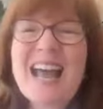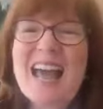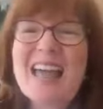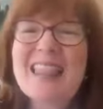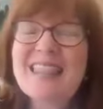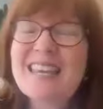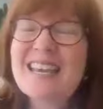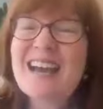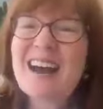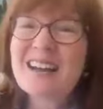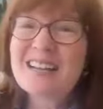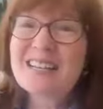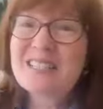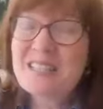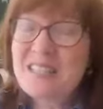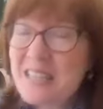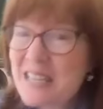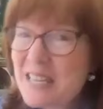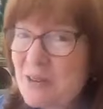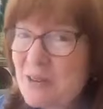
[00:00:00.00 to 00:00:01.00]
And the
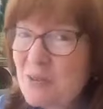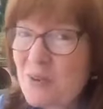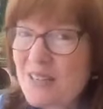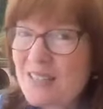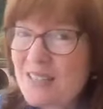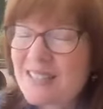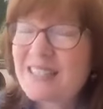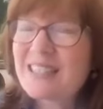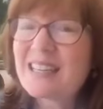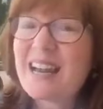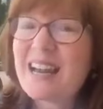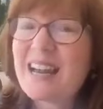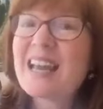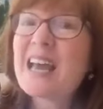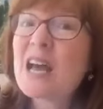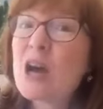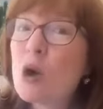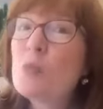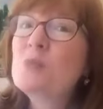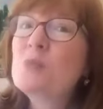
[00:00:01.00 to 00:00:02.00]
idea was that I
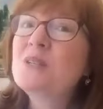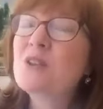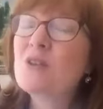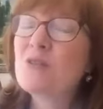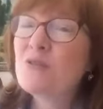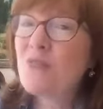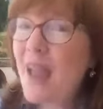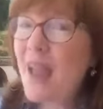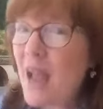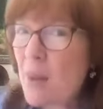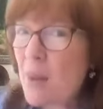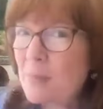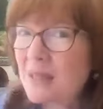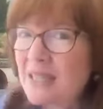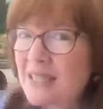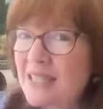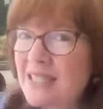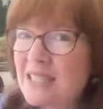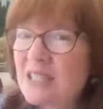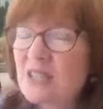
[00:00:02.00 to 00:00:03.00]
helped
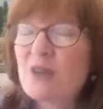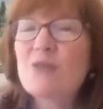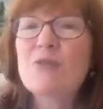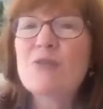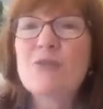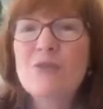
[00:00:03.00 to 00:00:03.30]
families